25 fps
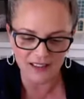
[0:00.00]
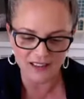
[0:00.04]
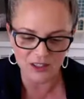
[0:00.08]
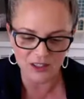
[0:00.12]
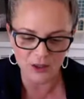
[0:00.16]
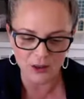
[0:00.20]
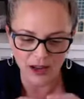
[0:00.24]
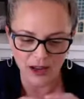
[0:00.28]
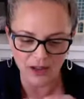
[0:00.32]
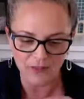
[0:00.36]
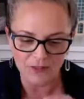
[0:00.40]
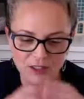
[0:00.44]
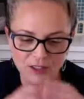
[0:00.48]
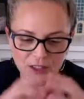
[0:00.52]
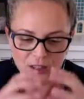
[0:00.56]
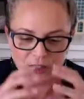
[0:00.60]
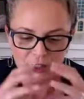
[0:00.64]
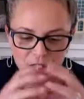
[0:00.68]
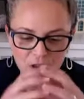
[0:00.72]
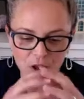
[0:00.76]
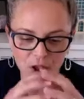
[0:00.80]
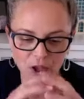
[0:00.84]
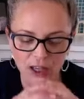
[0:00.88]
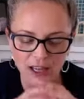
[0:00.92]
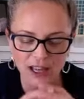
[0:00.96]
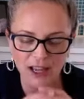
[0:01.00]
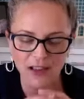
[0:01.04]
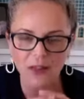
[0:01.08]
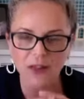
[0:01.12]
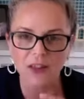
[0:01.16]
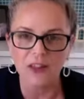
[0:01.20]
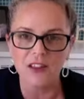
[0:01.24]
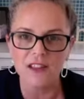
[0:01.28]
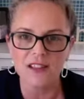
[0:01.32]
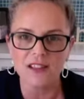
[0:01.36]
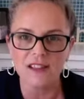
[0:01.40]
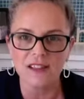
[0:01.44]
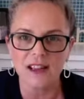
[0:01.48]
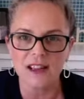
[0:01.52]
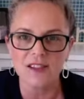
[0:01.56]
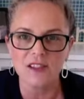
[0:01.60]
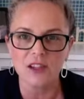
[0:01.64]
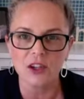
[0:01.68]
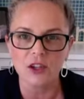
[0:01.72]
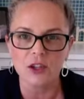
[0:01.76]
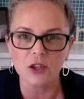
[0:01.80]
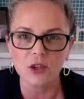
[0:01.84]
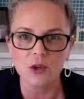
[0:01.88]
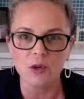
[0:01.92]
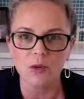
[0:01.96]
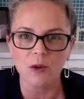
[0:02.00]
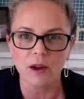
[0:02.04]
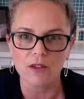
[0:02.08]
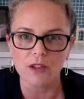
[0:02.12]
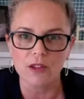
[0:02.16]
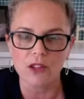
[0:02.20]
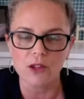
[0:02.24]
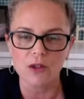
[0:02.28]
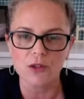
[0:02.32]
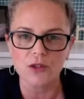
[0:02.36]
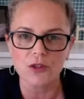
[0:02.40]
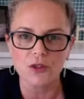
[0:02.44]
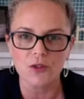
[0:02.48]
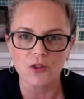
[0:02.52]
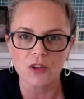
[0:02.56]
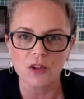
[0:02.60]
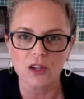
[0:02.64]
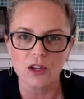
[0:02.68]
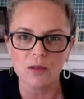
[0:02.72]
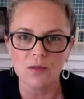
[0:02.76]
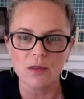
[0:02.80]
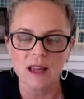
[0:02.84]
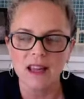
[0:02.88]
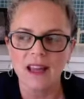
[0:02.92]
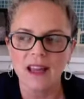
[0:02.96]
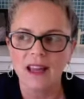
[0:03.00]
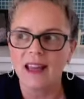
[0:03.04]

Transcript: you have to look at this as a new revenue stream